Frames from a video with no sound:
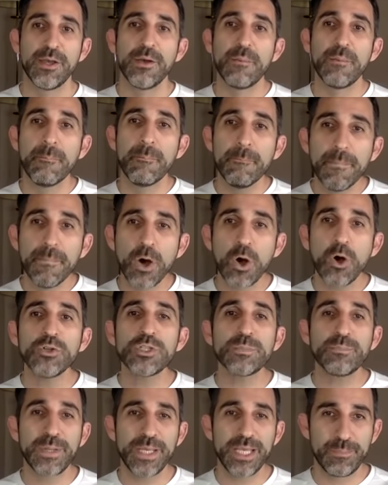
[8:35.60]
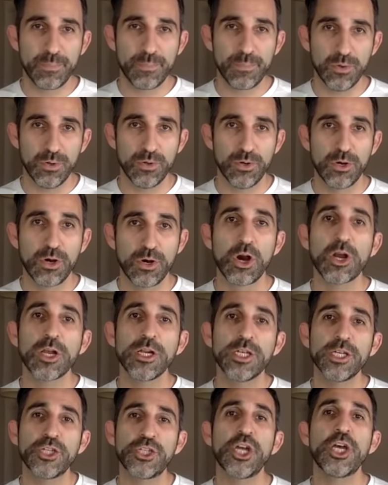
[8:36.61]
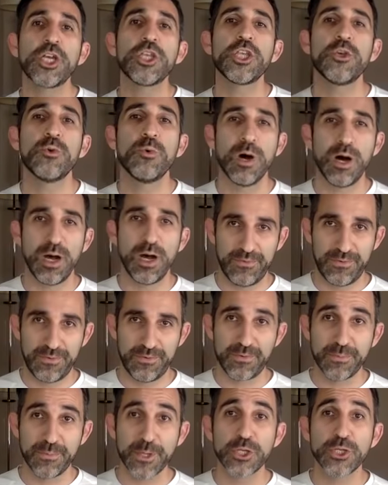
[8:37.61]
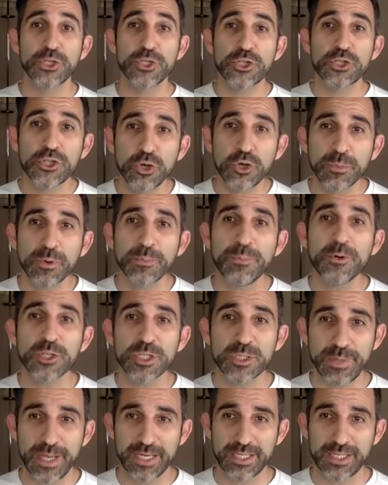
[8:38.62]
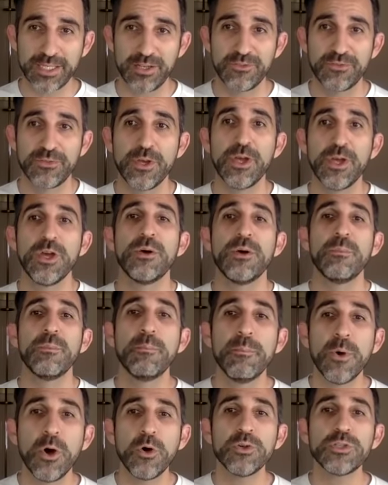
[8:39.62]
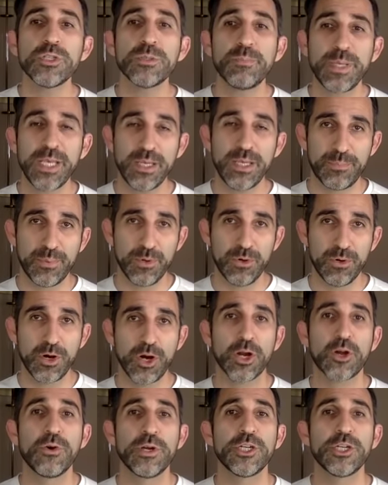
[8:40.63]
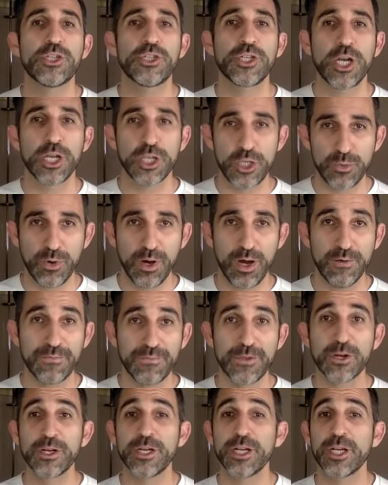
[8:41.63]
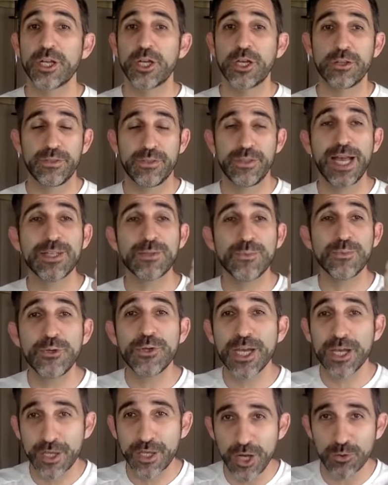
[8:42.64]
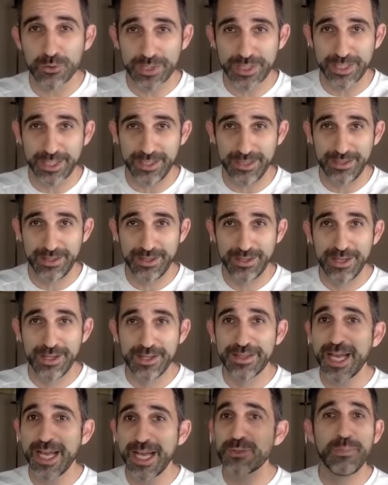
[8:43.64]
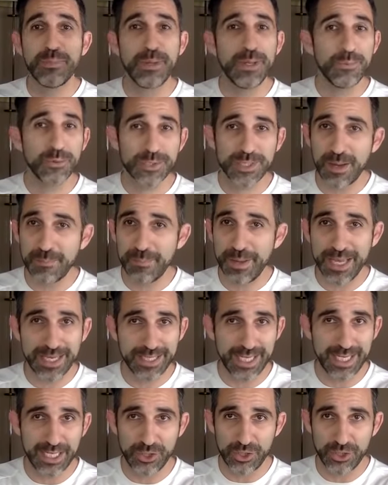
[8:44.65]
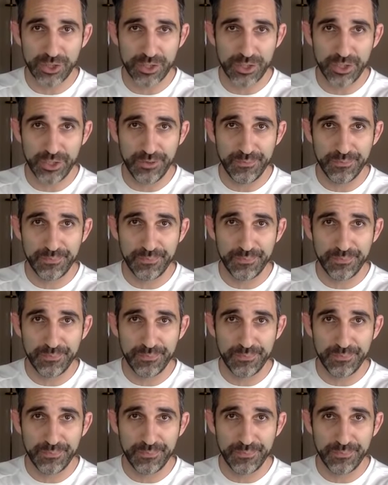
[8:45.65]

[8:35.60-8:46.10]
most people are going to shut you off. From a consumer perspective, most people are going to shut you off. That's when you get ghosted. That's when people stop paying attention to you.